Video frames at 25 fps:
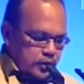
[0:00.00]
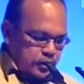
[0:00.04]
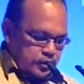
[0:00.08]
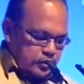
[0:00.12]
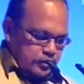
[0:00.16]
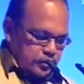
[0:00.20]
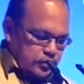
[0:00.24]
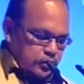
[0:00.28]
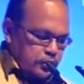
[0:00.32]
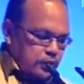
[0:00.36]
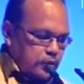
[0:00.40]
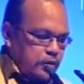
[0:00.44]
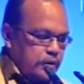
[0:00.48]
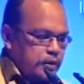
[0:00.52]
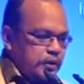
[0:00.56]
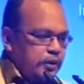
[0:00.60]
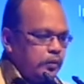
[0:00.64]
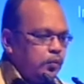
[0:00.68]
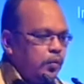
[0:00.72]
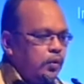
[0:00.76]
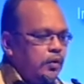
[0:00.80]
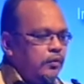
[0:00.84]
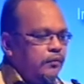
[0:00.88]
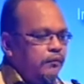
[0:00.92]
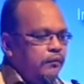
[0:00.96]
so it
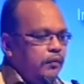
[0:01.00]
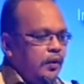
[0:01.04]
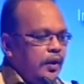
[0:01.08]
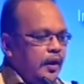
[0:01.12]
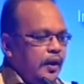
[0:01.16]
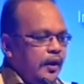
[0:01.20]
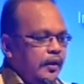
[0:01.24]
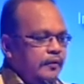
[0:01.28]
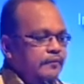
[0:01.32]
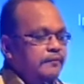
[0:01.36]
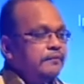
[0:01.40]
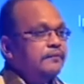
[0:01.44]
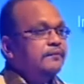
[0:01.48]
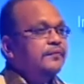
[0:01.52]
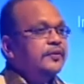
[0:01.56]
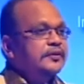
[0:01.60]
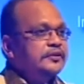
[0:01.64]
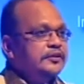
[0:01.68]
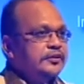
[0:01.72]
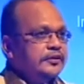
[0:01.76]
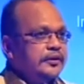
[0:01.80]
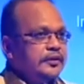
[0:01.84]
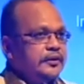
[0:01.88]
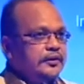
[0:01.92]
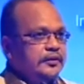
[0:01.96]
will fly
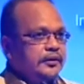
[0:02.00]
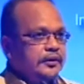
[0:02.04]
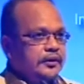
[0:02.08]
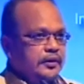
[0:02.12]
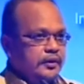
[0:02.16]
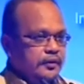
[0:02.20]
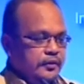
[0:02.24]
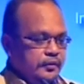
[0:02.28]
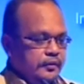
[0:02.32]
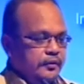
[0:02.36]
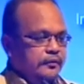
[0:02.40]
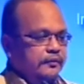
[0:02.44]
vertically. Yeah?